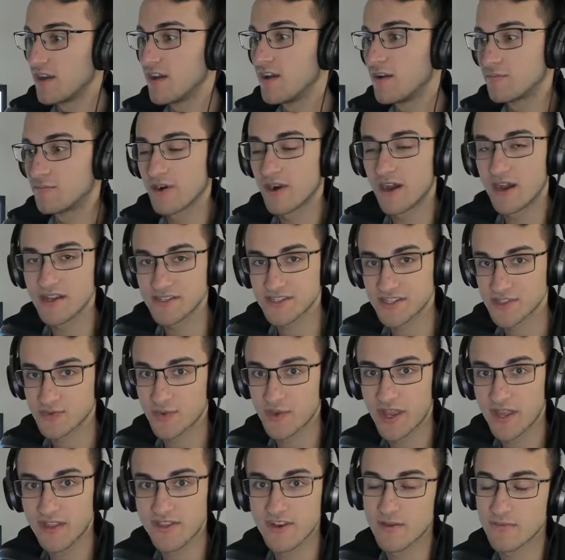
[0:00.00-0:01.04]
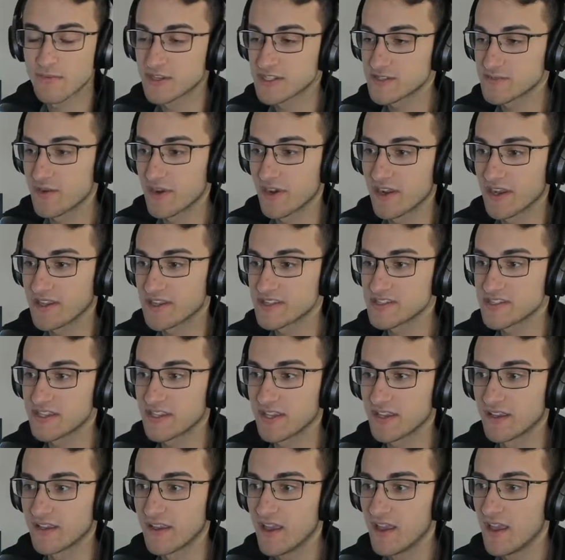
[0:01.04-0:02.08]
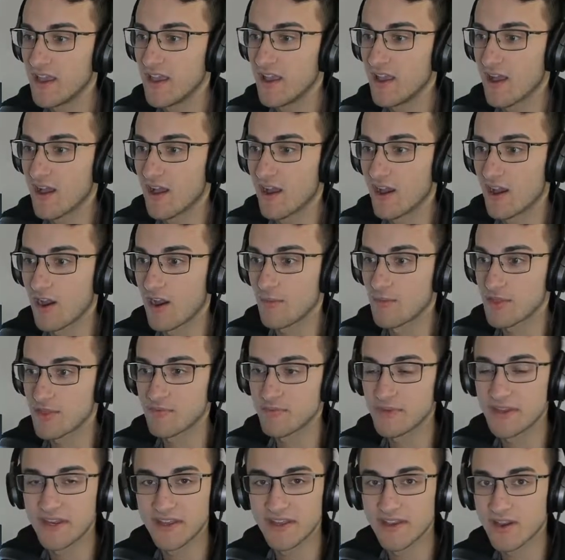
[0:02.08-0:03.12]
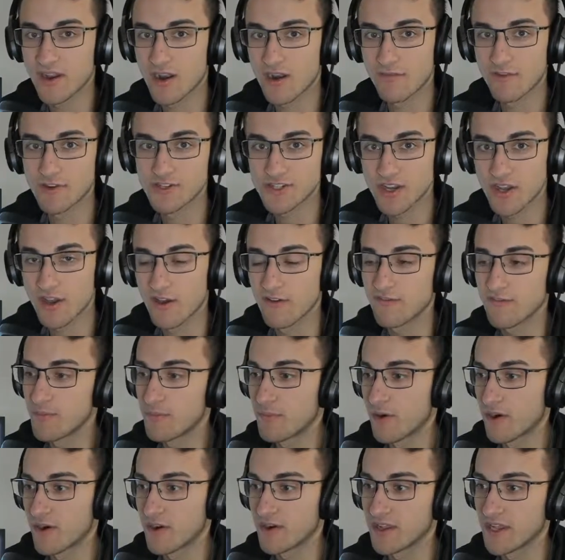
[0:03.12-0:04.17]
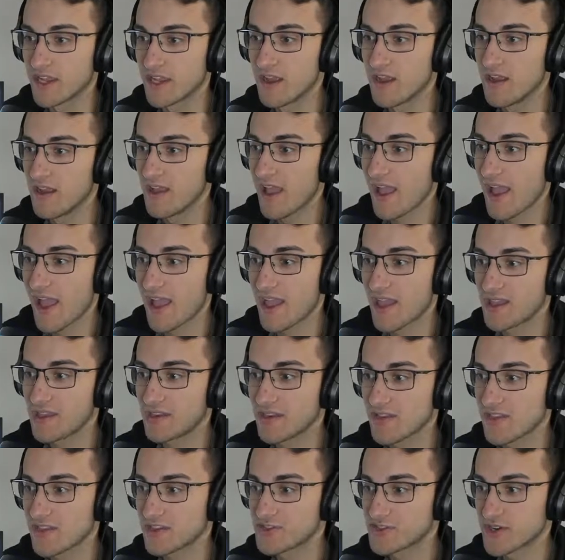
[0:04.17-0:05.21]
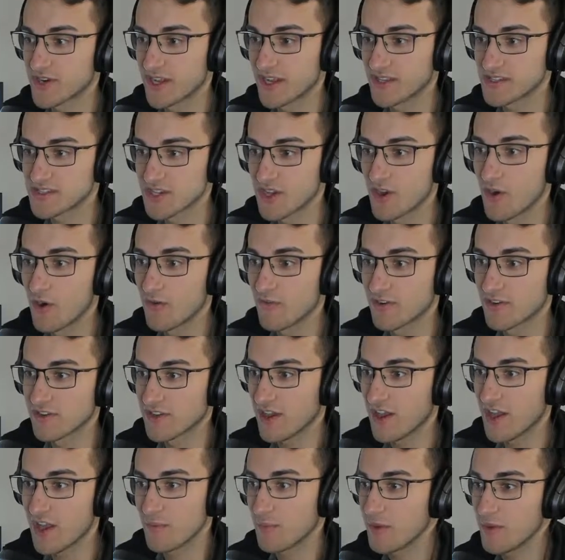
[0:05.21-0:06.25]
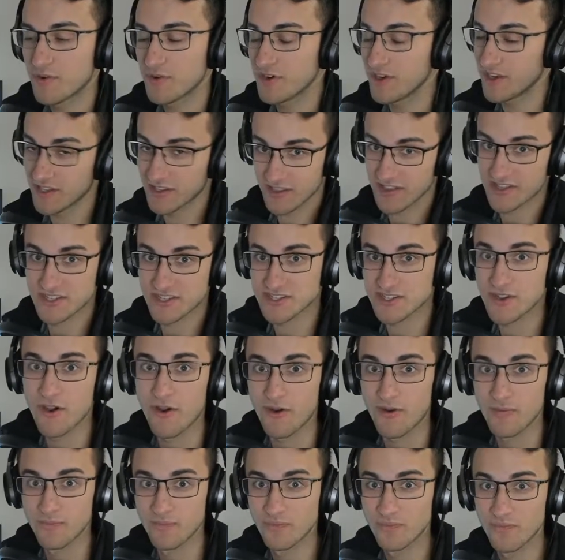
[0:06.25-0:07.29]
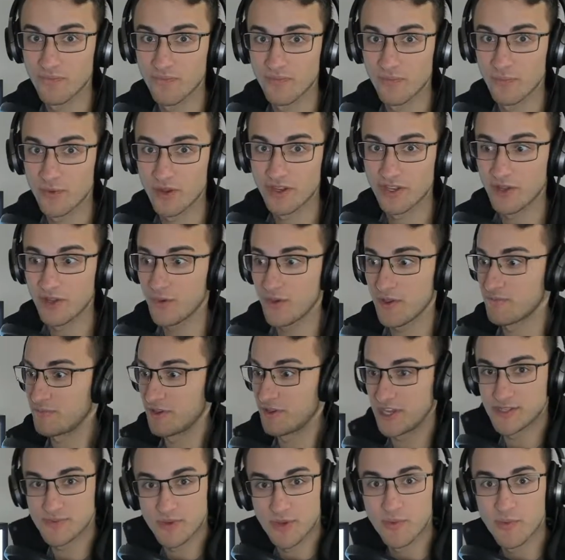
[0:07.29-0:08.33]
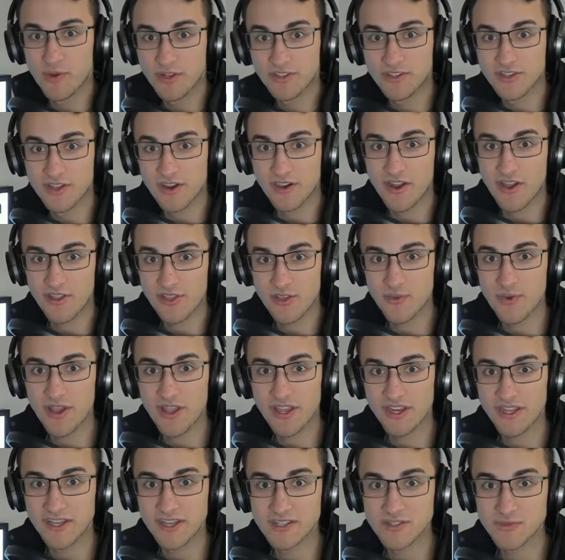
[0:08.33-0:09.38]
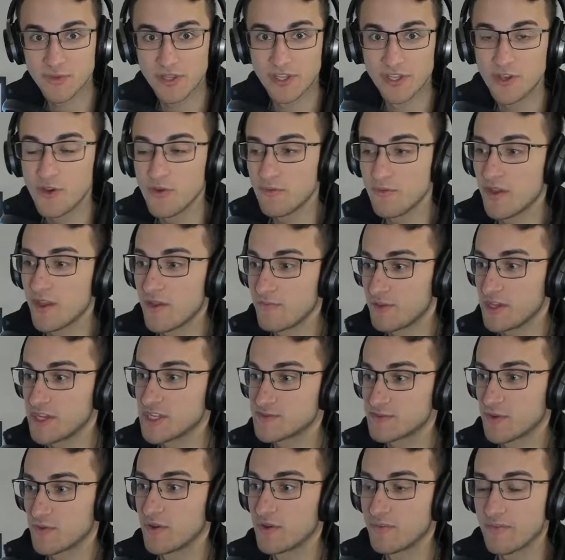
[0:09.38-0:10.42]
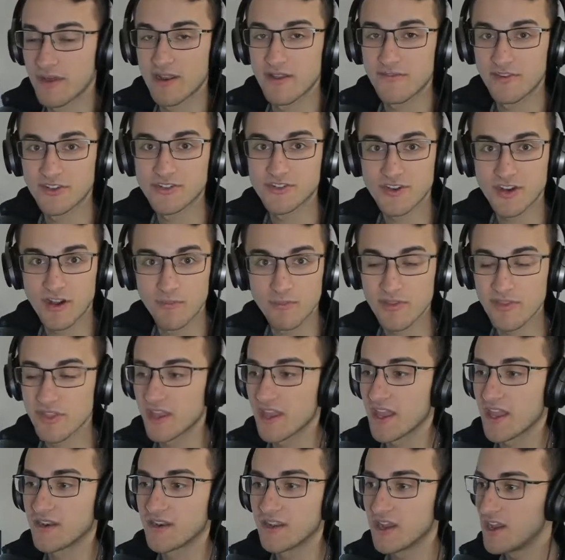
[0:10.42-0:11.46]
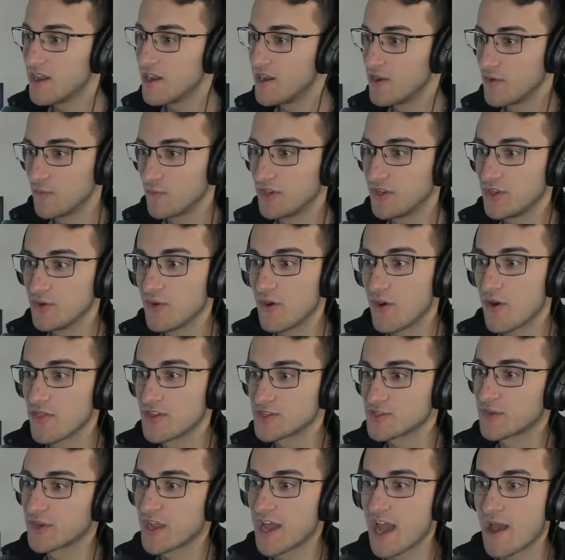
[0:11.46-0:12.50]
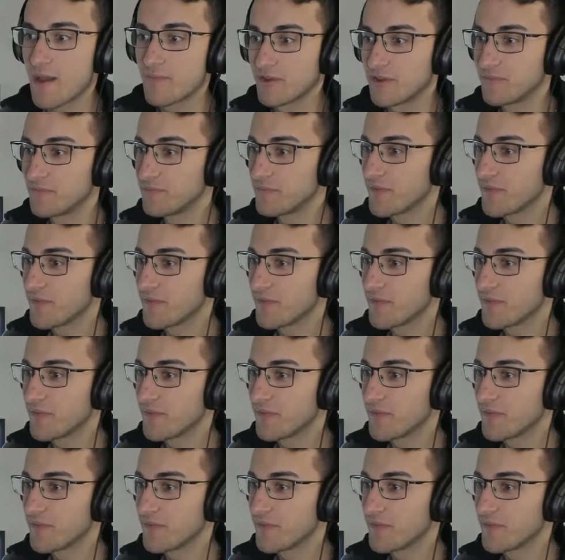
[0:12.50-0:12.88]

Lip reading: process we ended up experiencing, the media coverage of Bernie, and the trends over time. We predicted this all. We knew impeachment would turn out the way it is. We knew impeachment would benefit Trump in the end. We knew all this would happen.